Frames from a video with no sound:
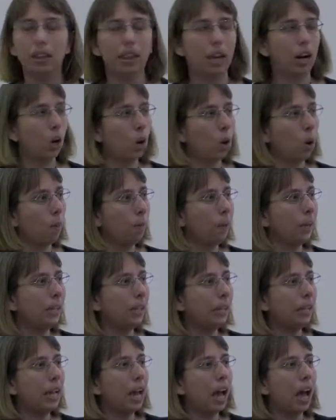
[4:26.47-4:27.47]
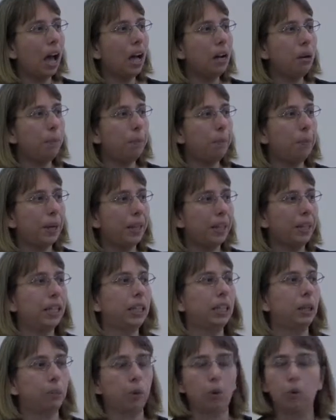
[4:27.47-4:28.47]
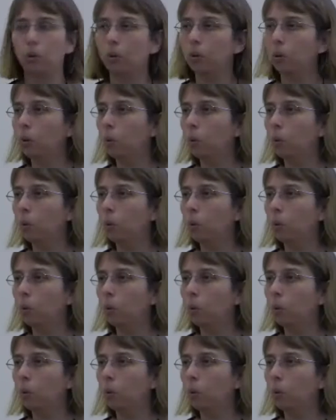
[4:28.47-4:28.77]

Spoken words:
They're completely unpredictable.